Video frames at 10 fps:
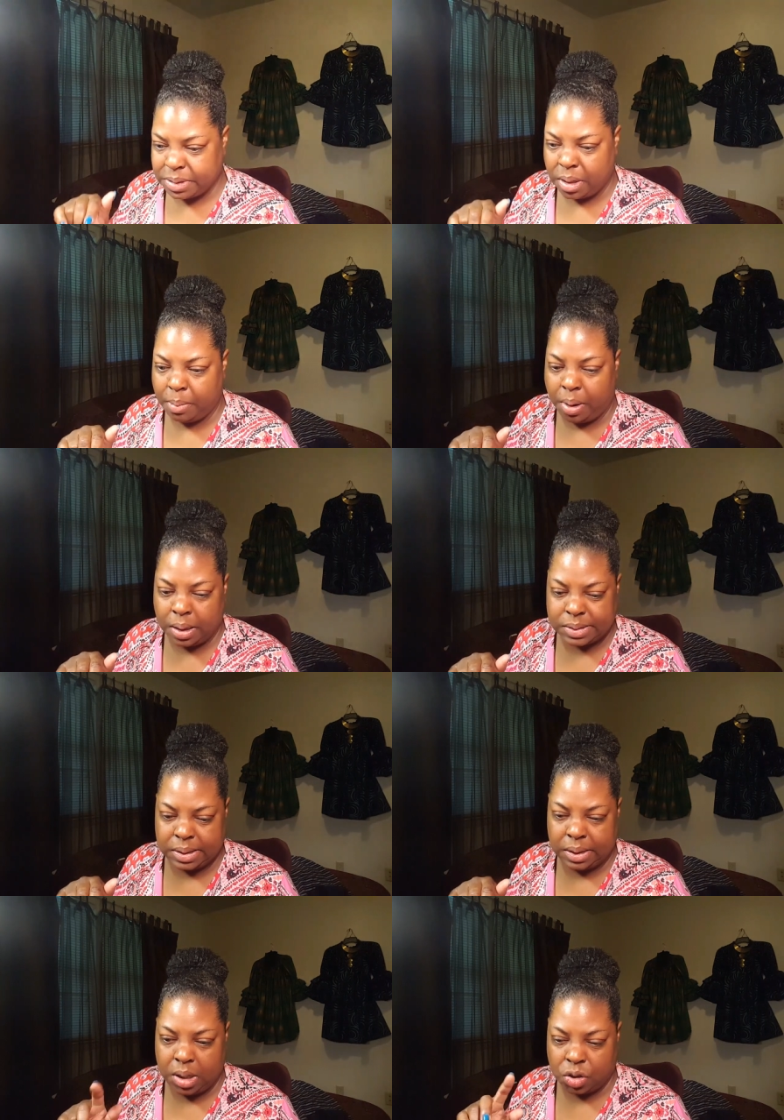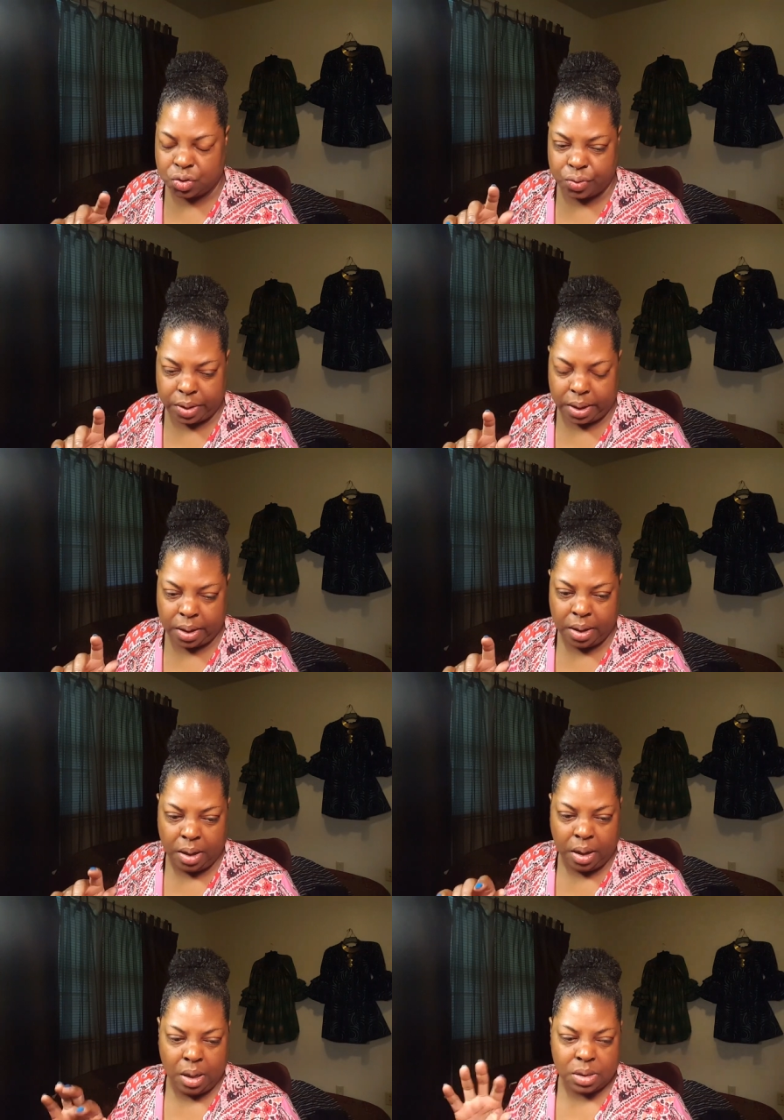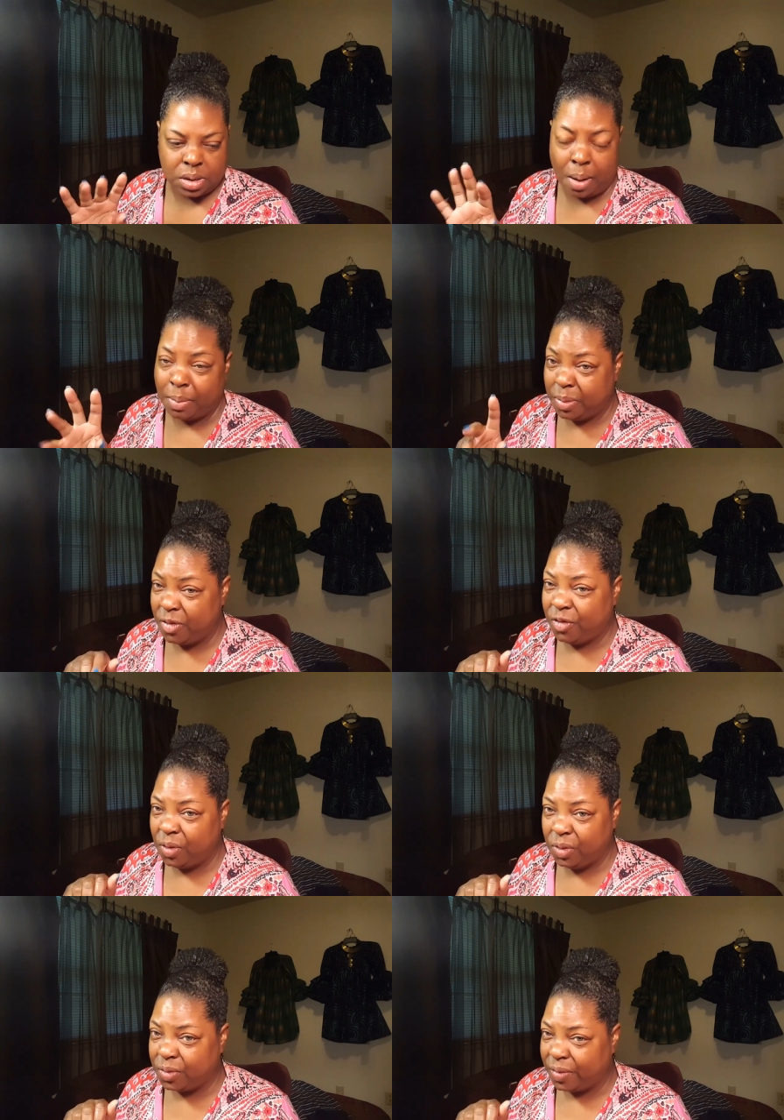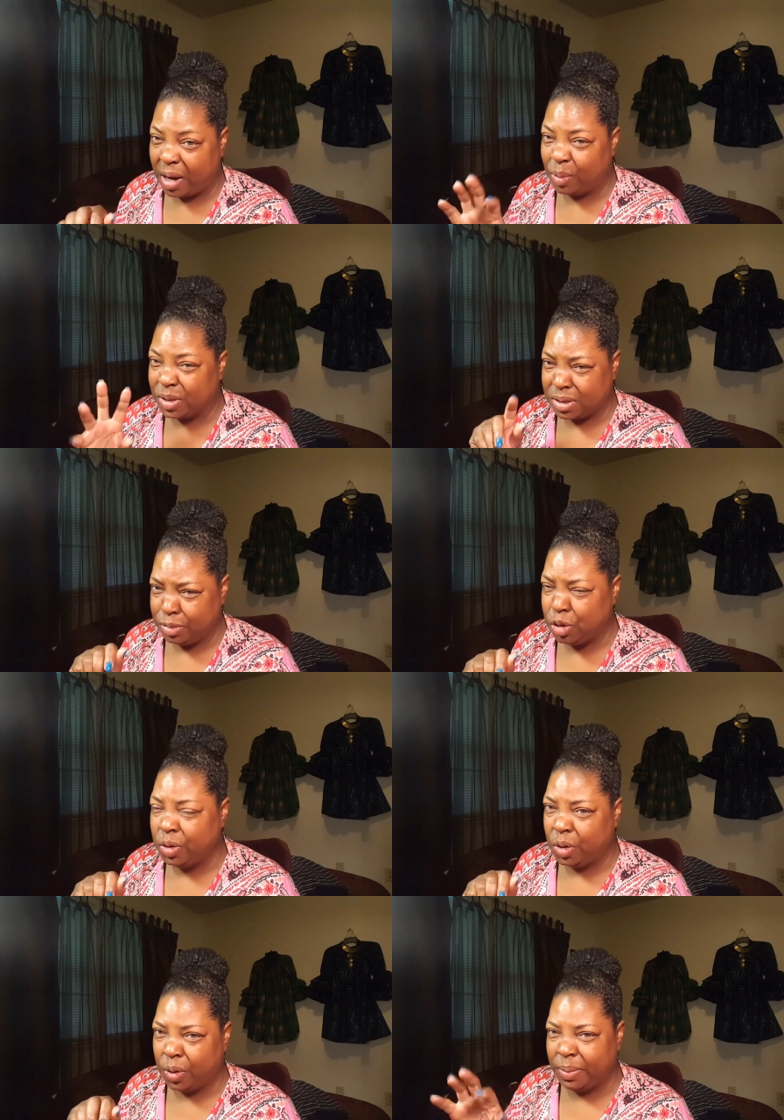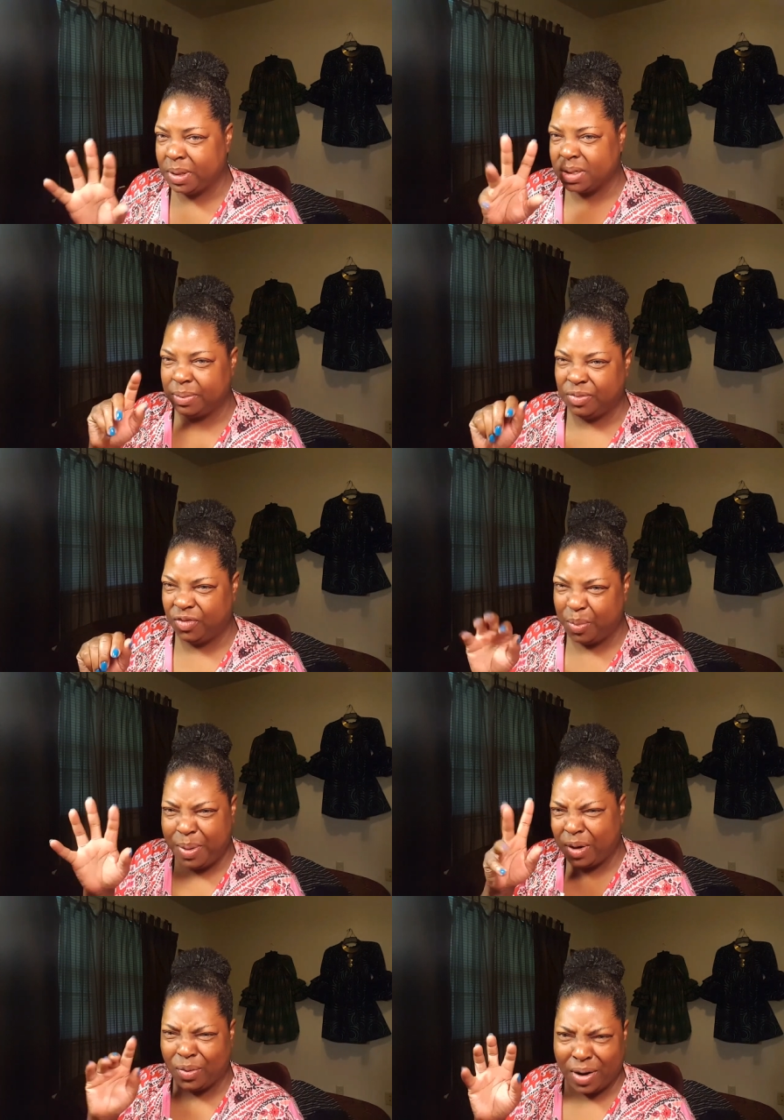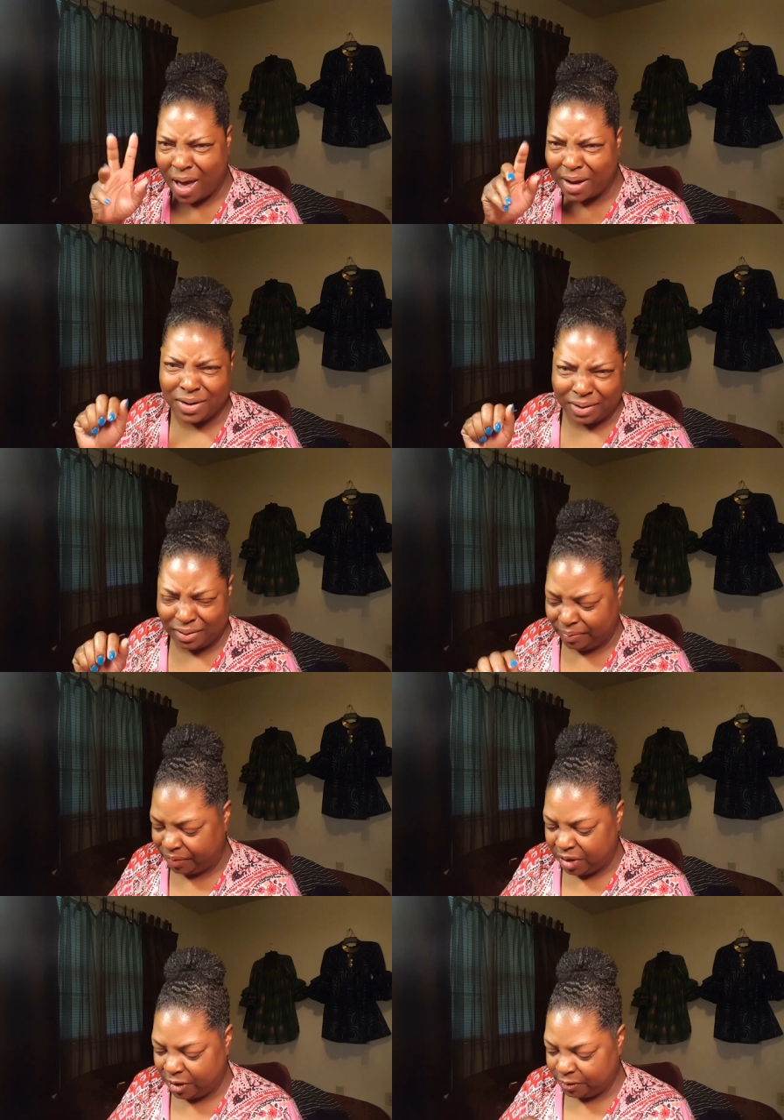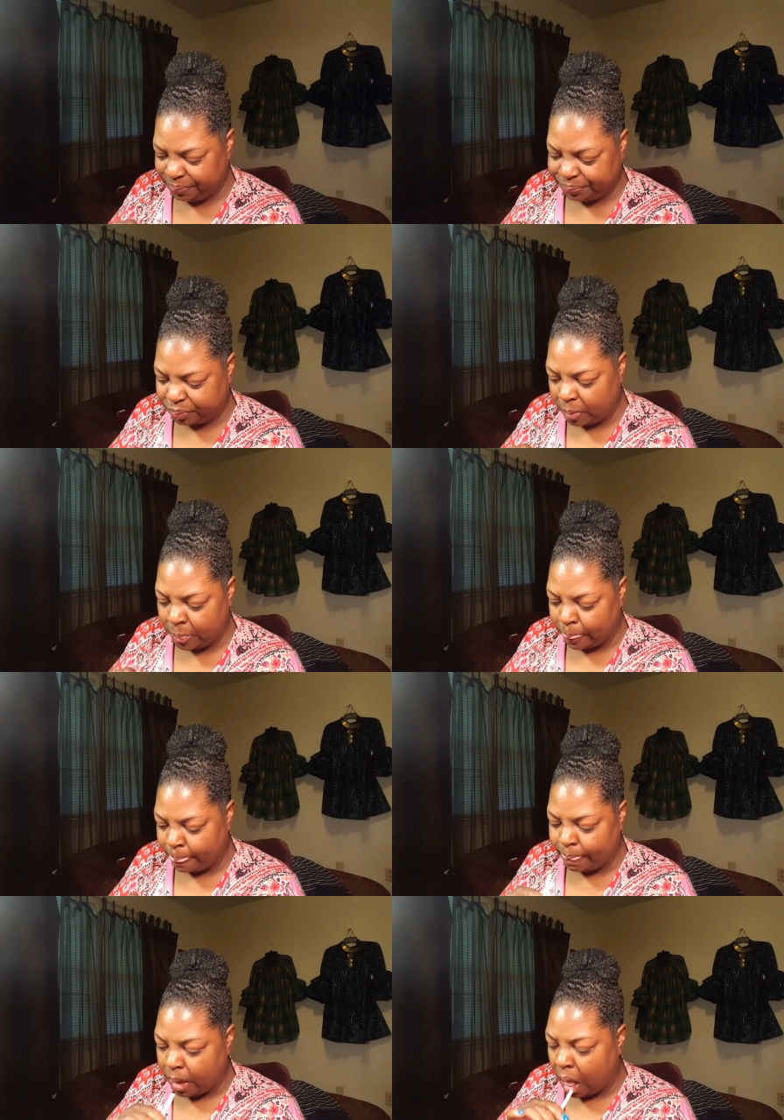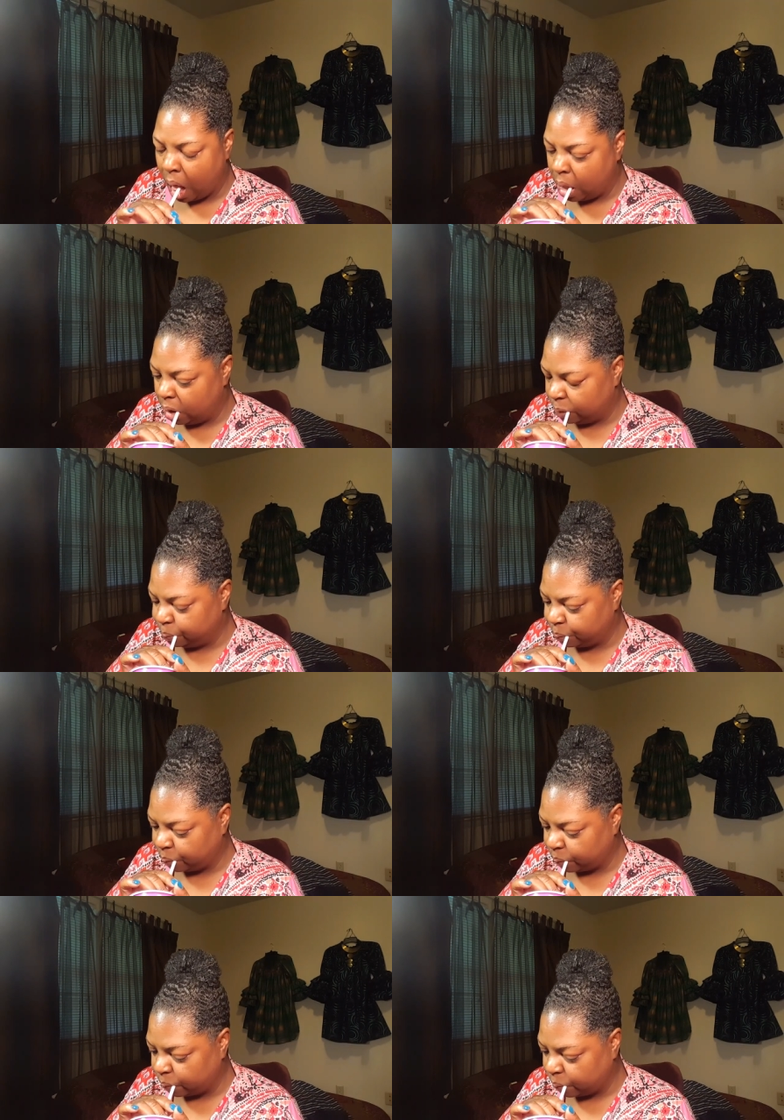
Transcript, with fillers: Amazon box in yesterday. So I'm going to be fooling around with some new equipment to for better lighting, you know? Um,